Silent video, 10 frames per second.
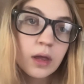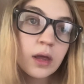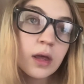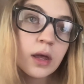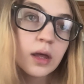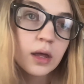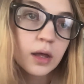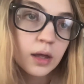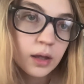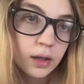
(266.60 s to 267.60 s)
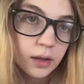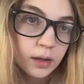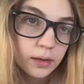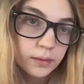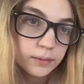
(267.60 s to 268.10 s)

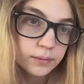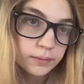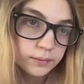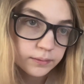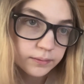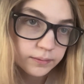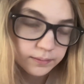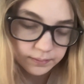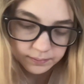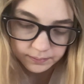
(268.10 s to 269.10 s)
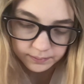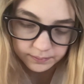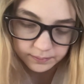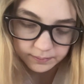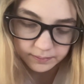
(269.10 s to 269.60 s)

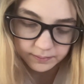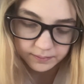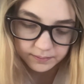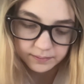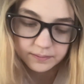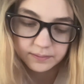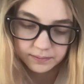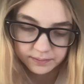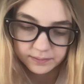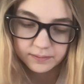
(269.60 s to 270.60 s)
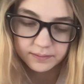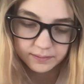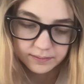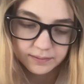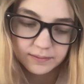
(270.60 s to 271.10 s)

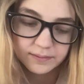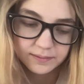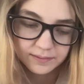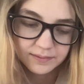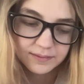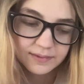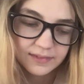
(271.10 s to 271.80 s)
(not speaking)